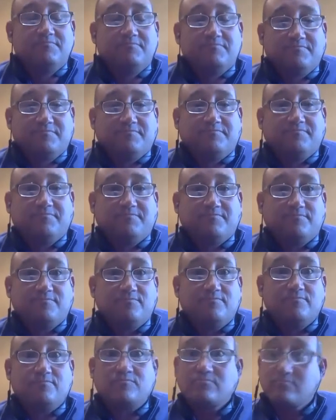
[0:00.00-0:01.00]

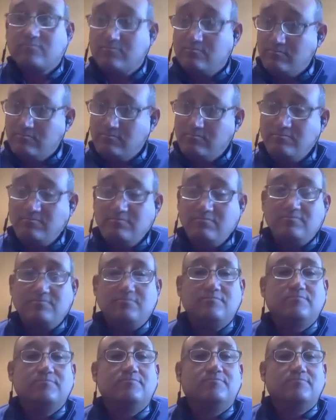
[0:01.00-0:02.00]

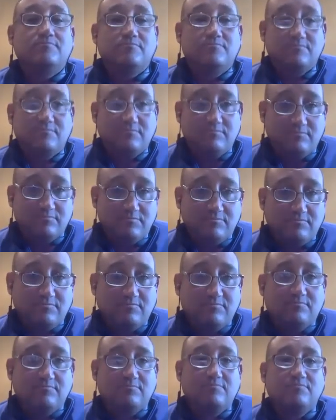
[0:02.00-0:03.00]

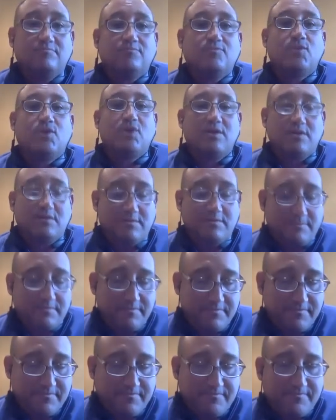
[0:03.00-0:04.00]

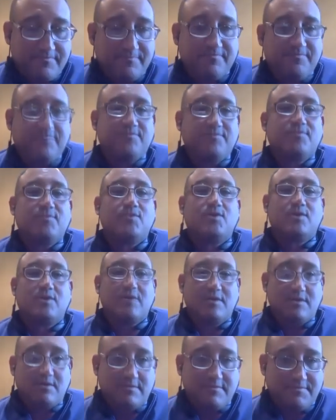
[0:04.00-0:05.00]

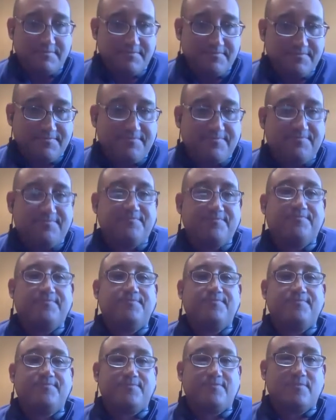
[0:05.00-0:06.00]

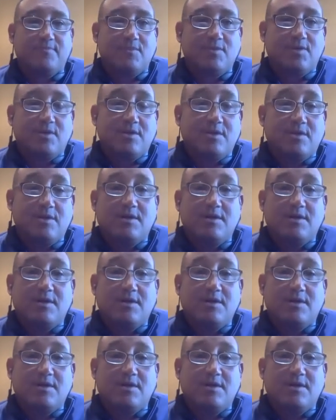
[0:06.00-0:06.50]
This person isn't speaking.